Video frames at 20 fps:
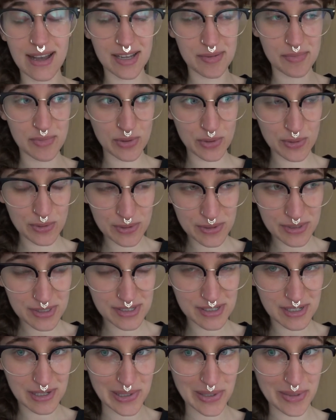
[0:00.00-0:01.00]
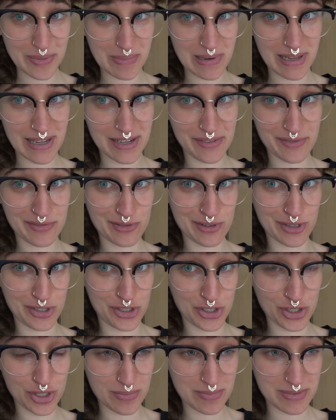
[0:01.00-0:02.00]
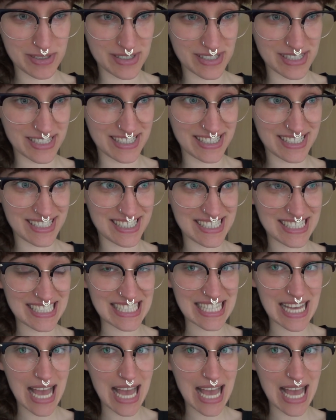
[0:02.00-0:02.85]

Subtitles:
I'm also applying for a job tonight.